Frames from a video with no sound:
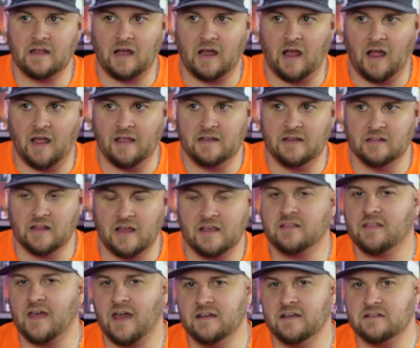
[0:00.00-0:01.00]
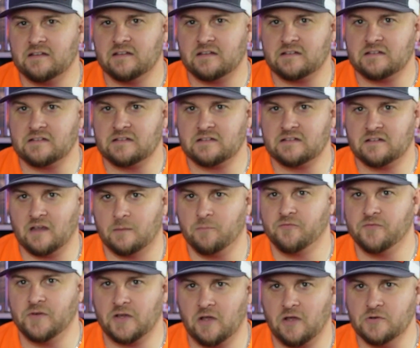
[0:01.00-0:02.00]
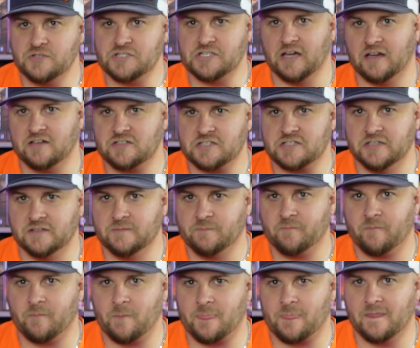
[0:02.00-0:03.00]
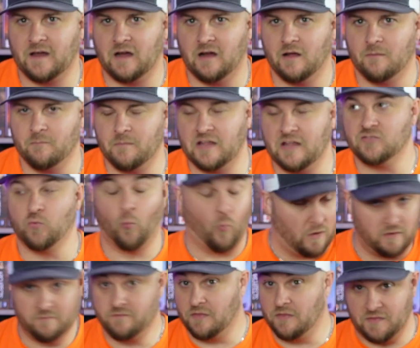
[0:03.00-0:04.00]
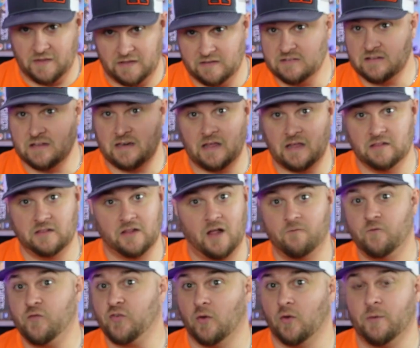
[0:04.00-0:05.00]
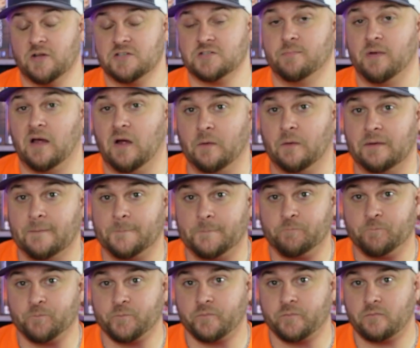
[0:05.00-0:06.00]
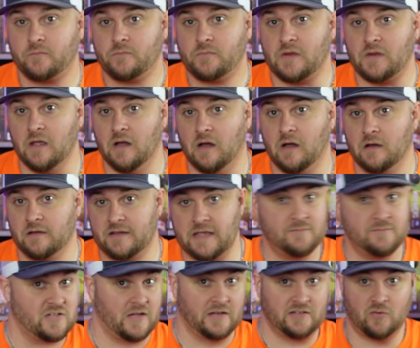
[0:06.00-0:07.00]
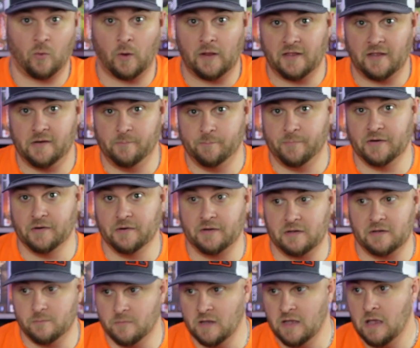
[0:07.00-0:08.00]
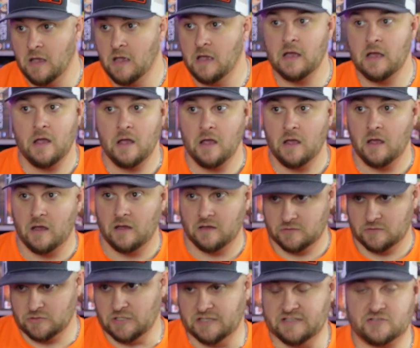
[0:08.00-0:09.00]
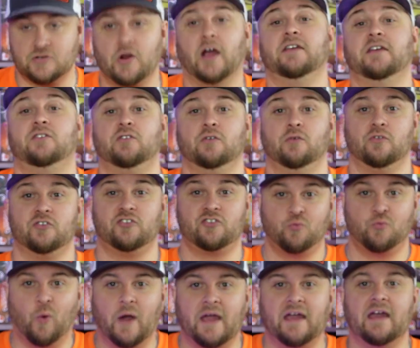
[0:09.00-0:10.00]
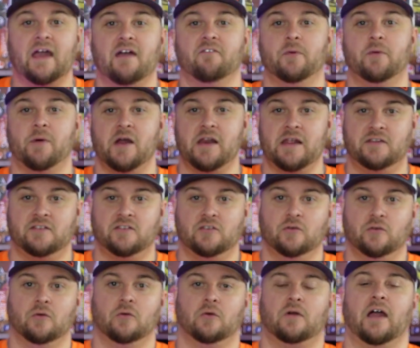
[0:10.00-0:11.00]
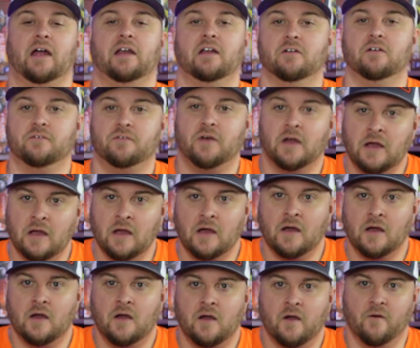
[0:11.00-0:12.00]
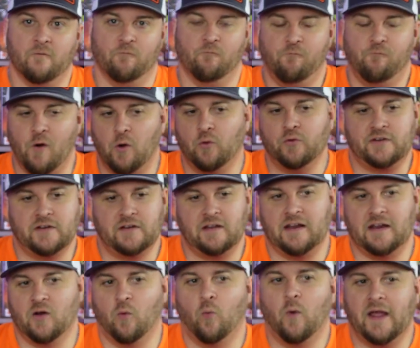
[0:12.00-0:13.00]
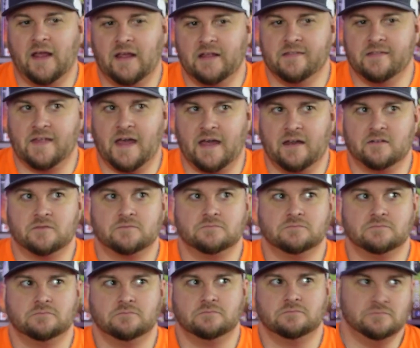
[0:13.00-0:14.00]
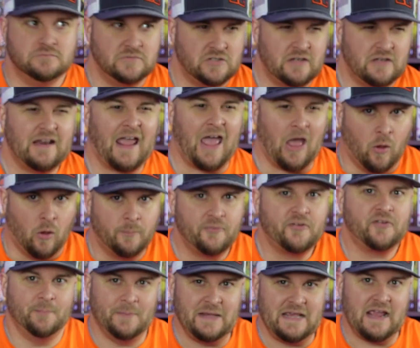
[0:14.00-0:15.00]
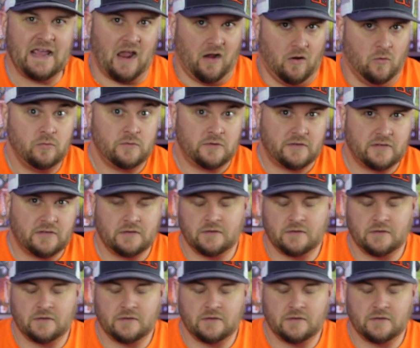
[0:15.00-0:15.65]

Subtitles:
I like that type of negotiation. It's one of the things that I loved so much about games like Twilight Imperium, is trying to sway everybody to kind of vote in a way that helps me out